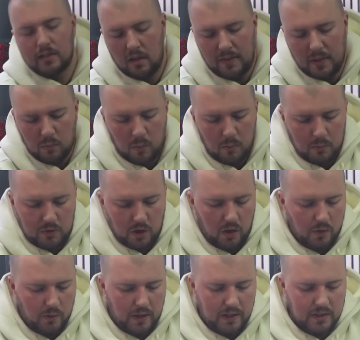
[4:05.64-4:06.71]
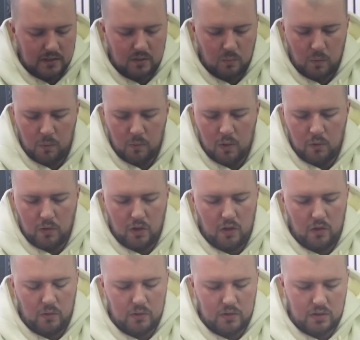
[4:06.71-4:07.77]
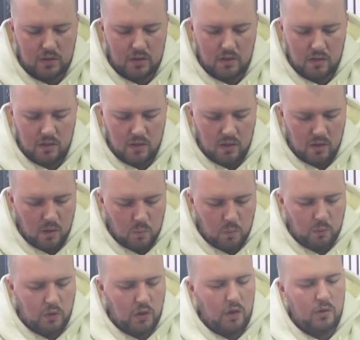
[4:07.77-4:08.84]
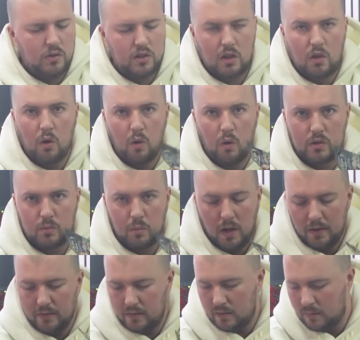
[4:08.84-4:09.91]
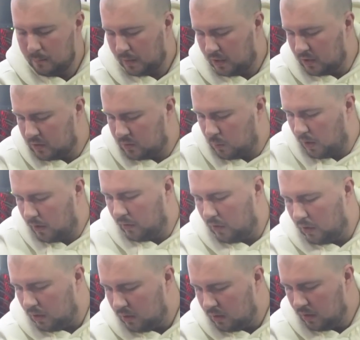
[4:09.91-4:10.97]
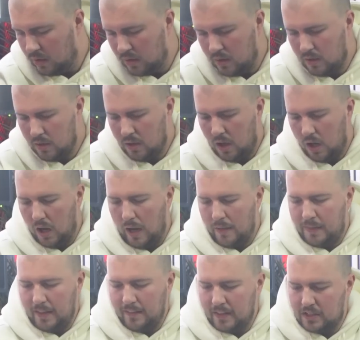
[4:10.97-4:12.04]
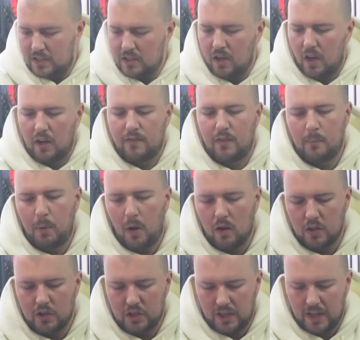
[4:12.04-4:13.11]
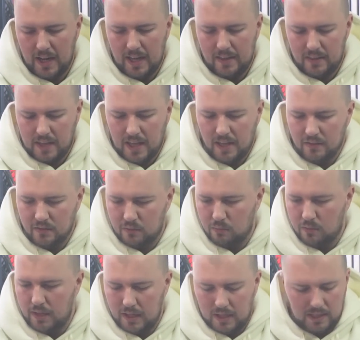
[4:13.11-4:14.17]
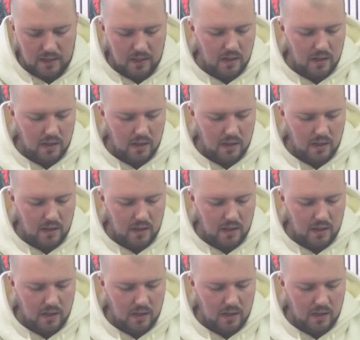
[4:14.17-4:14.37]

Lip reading: I think what we'll do is we'll use the coarse one, because why not? I think this is like for polishing it at the end, really.